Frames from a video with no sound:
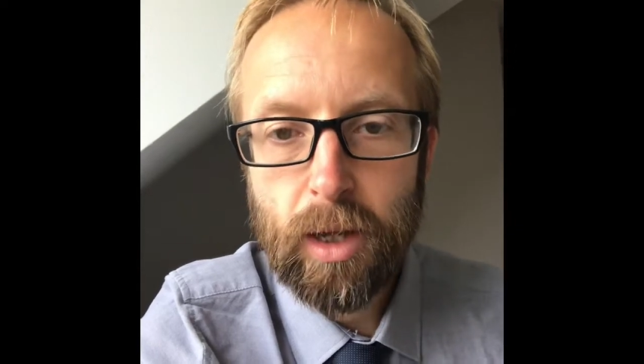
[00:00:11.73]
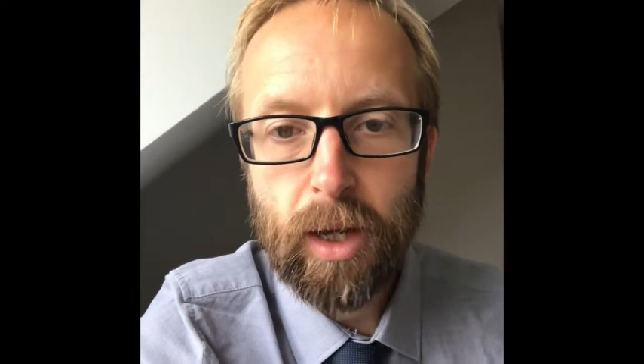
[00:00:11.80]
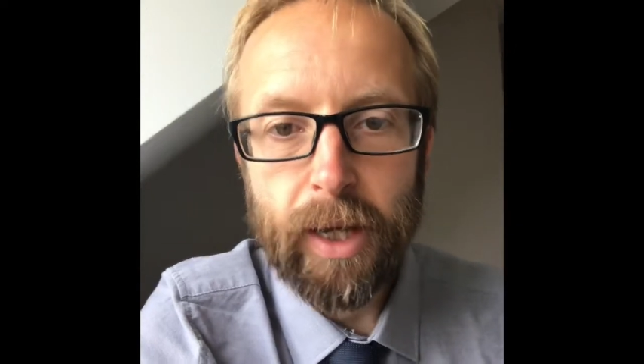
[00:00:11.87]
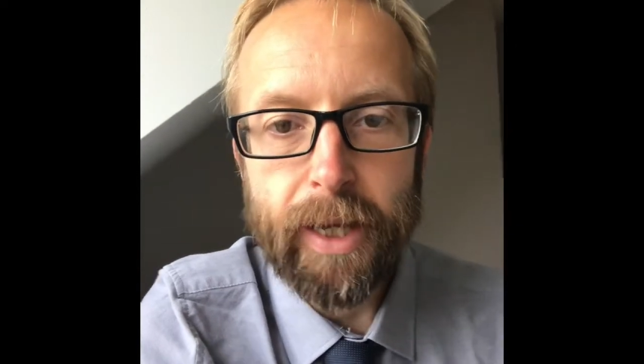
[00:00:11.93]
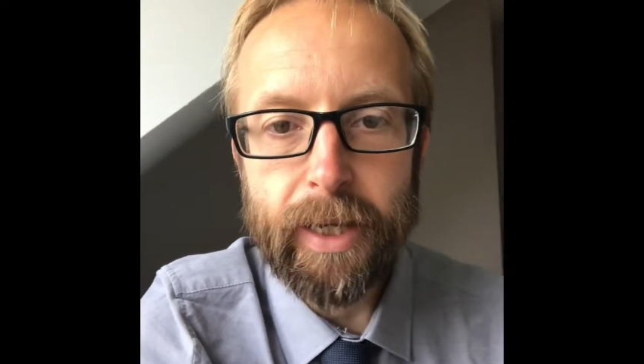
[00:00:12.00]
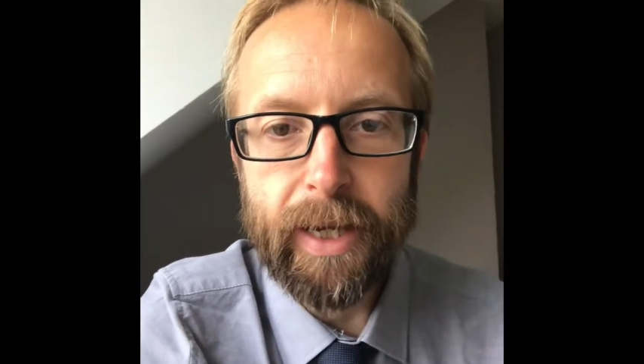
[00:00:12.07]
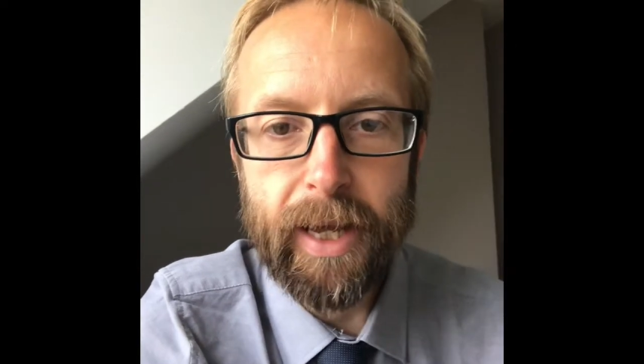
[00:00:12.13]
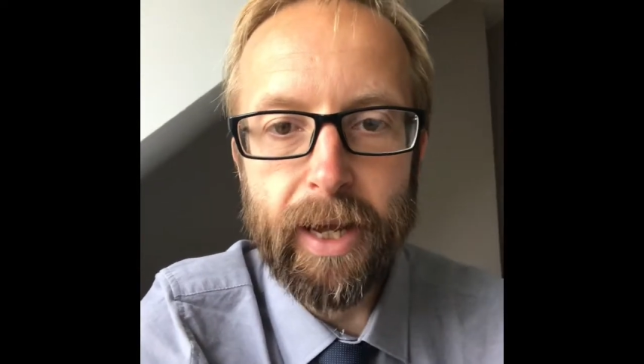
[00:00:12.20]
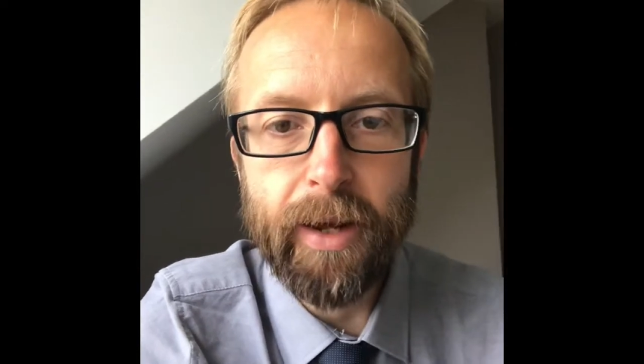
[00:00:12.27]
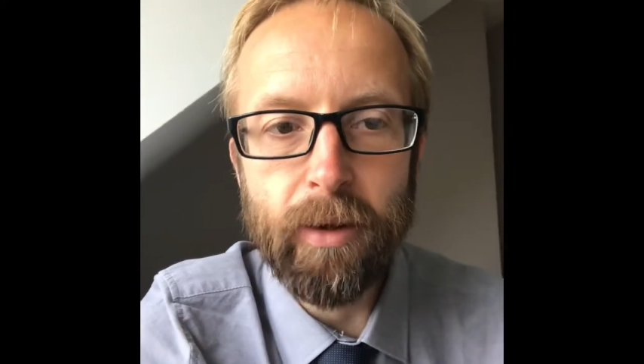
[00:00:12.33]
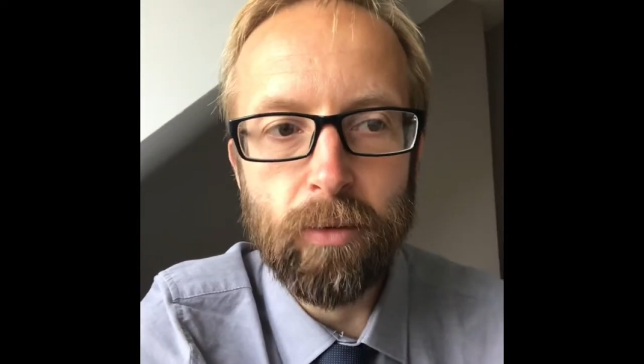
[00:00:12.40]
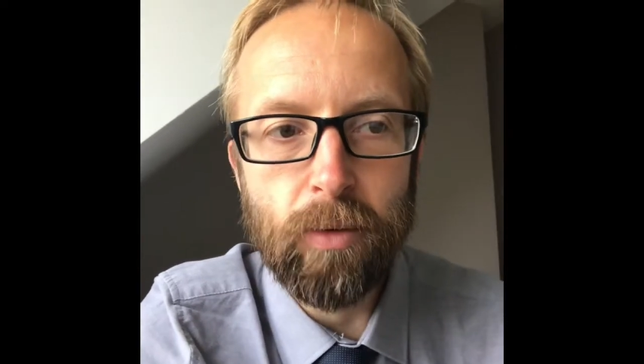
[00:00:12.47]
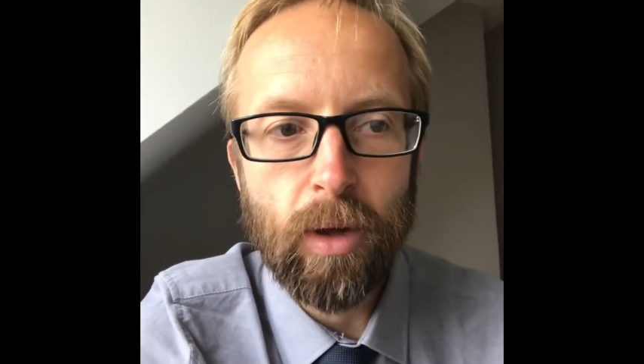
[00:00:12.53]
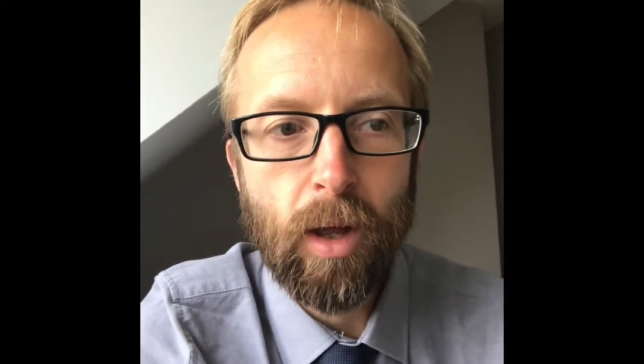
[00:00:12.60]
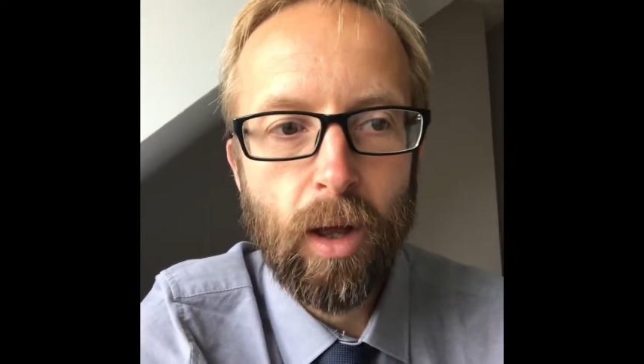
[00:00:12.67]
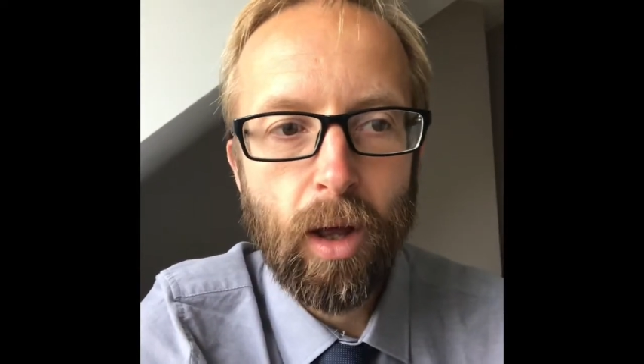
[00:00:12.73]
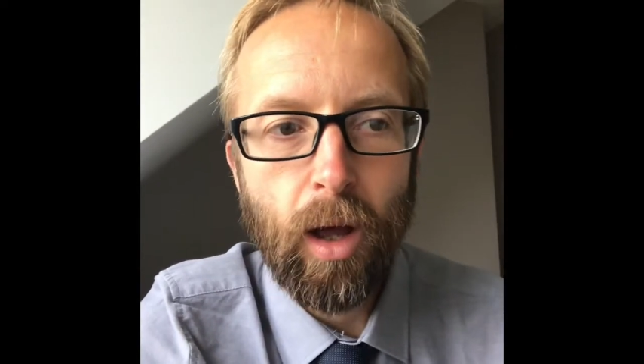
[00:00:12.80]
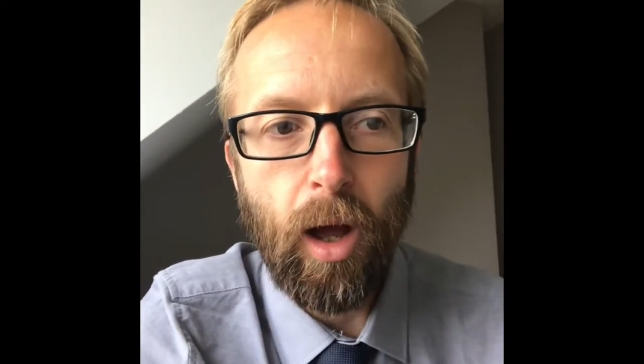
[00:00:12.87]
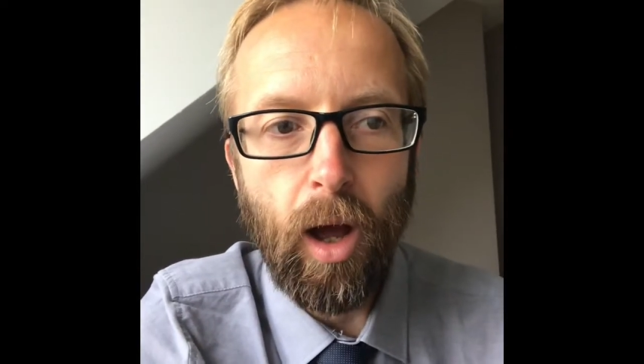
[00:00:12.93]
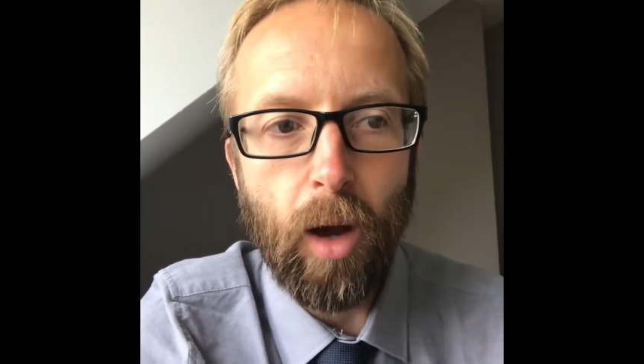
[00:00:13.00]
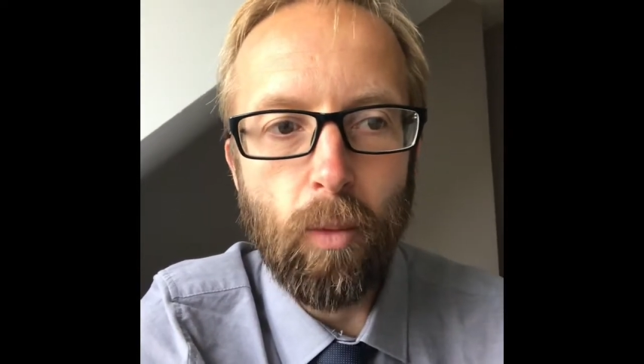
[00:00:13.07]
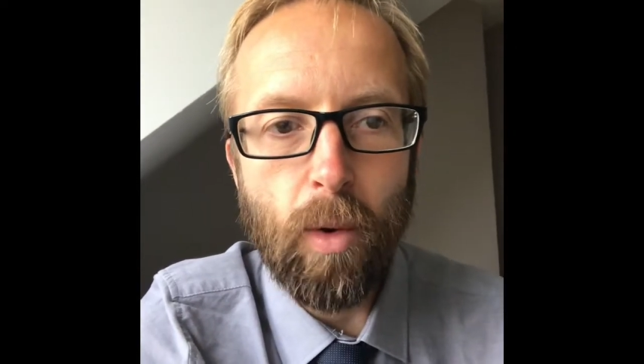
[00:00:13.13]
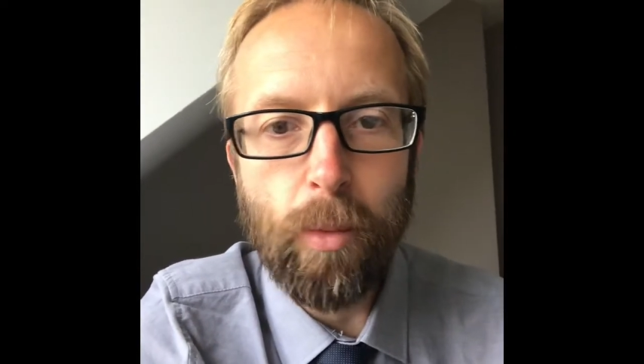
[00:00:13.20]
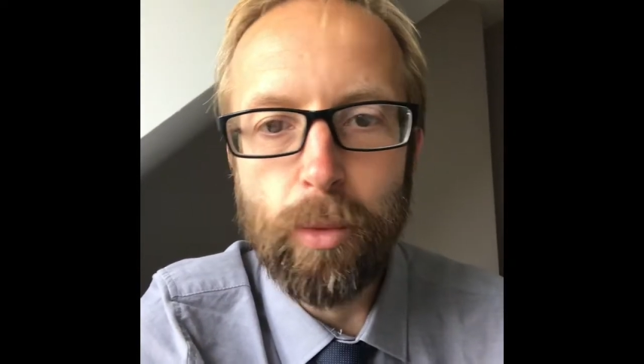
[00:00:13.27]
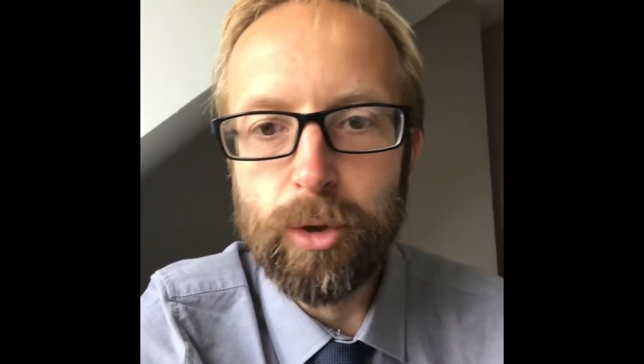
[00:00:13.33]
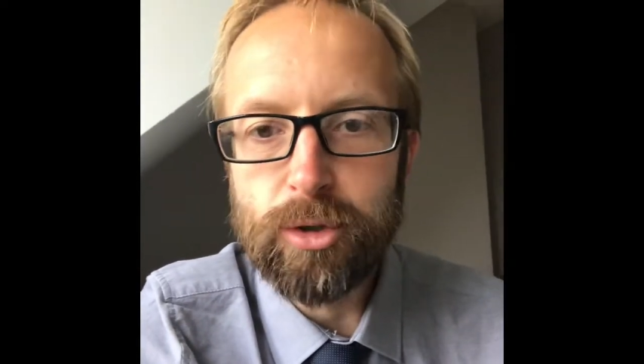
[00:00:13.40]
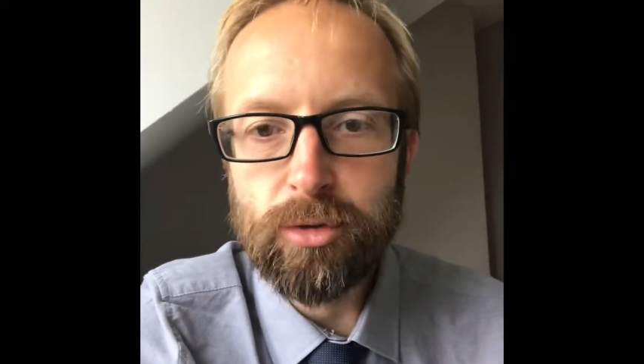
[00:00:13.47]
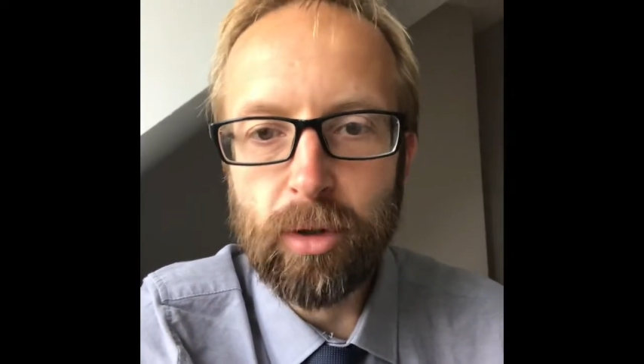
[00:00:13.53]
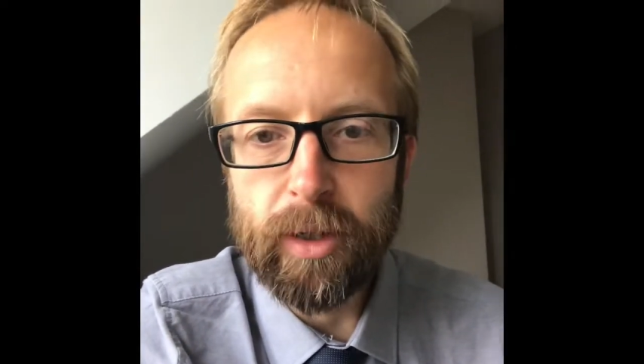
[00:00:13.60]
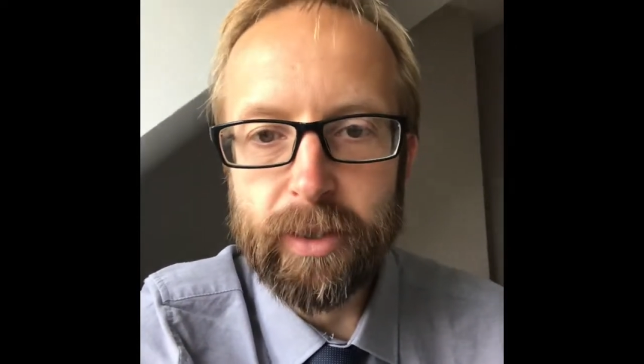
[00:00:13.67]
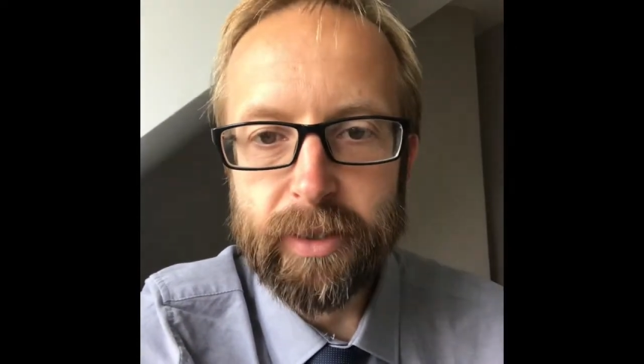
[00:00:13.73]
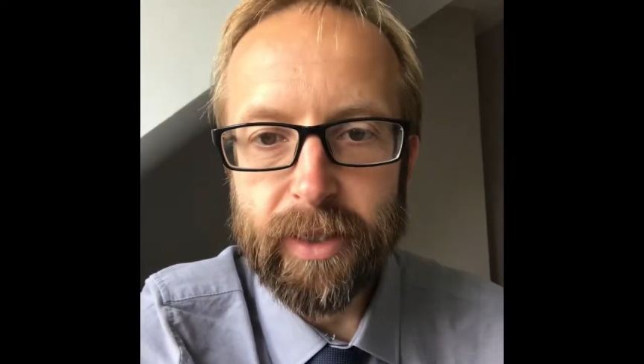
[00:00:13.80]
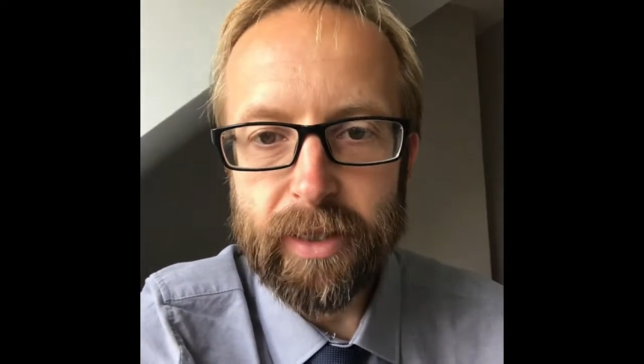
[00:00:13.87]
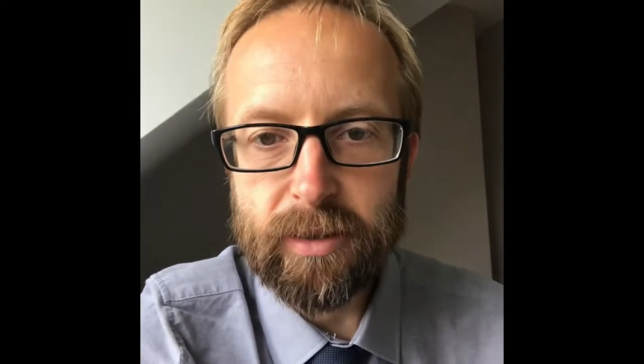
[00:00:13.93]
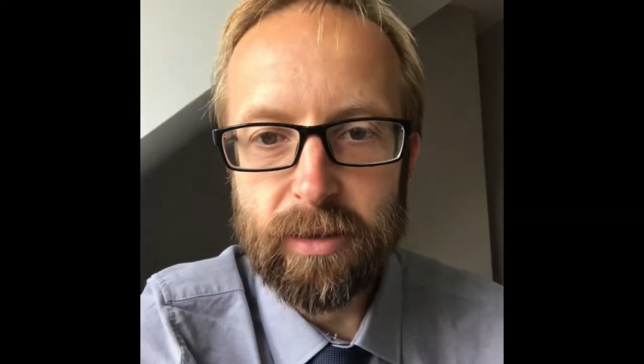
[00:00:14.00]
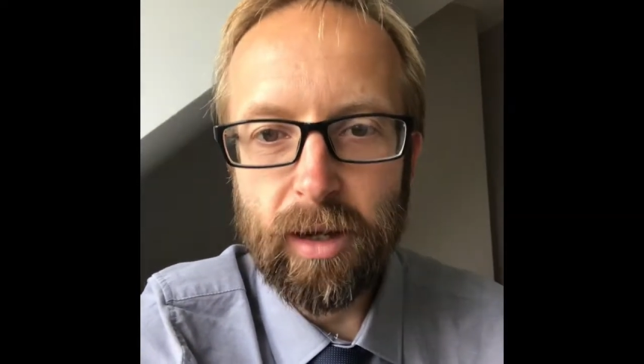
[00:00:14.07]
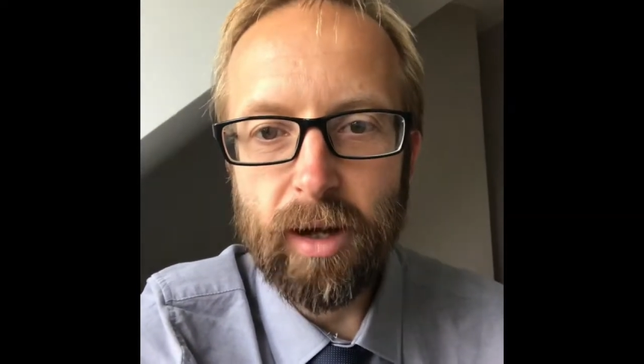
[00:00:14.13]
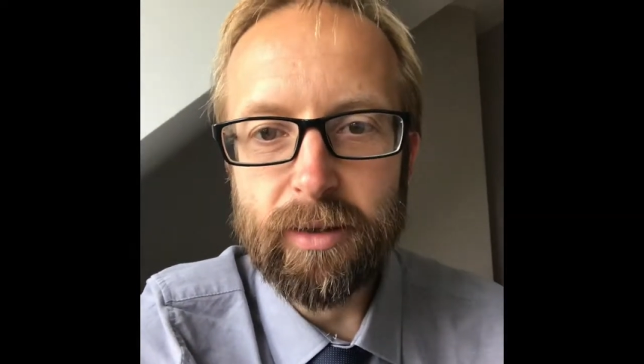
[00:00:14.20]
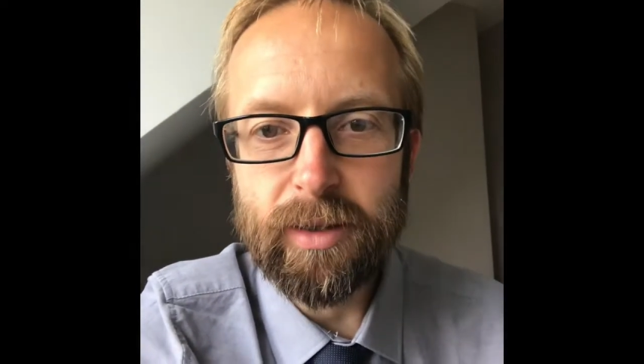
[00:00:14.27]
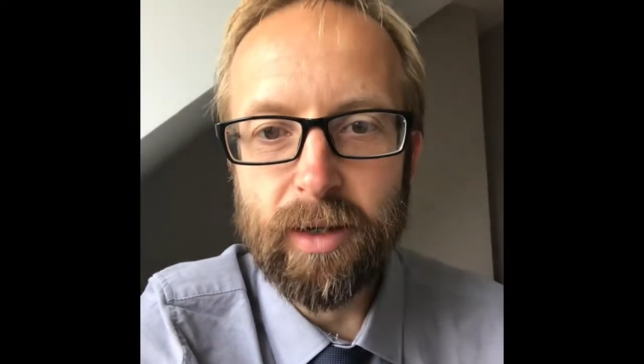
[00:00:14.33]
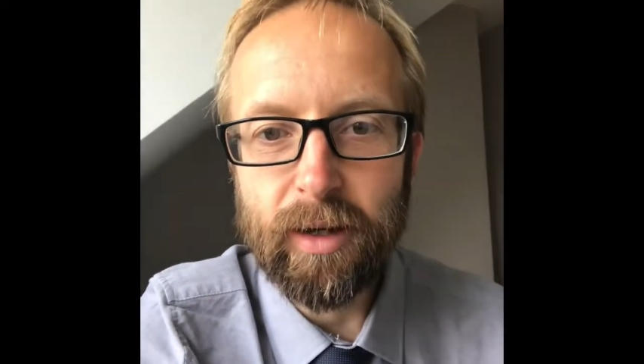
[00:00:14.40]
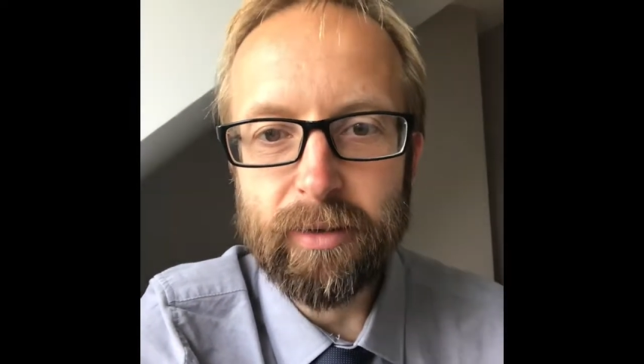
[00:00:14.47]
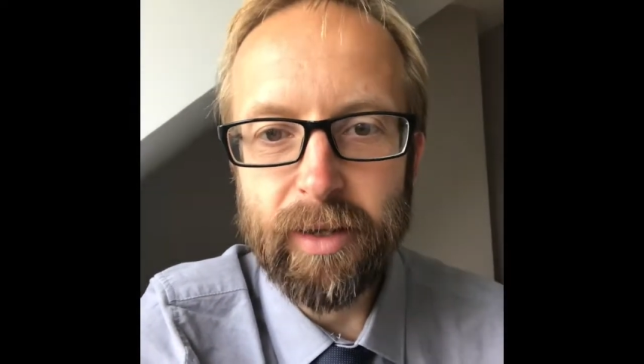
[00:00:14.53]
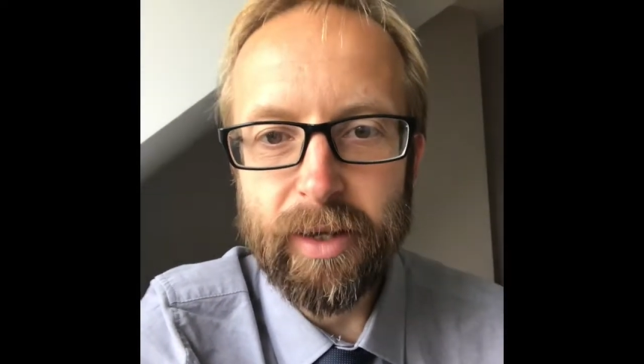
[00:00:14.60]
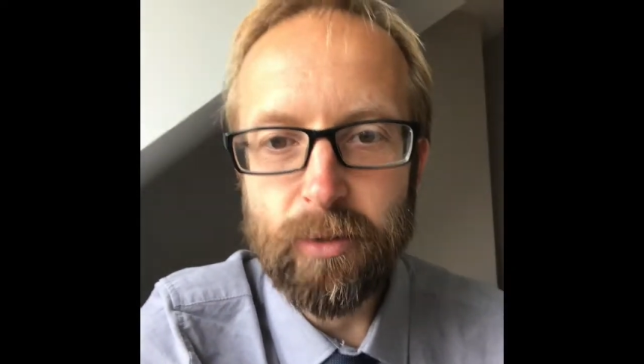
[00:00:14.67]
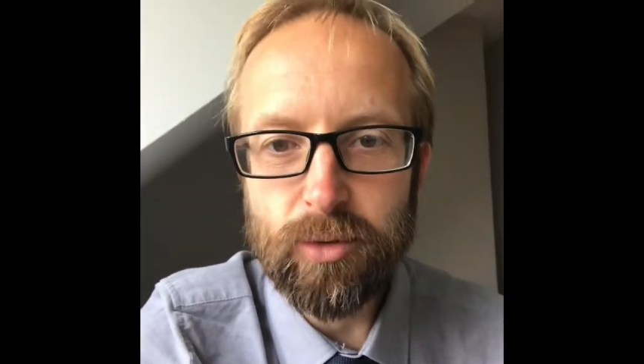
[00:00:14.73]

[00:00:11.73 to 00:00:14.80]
and how when we were struggling to get started in our day,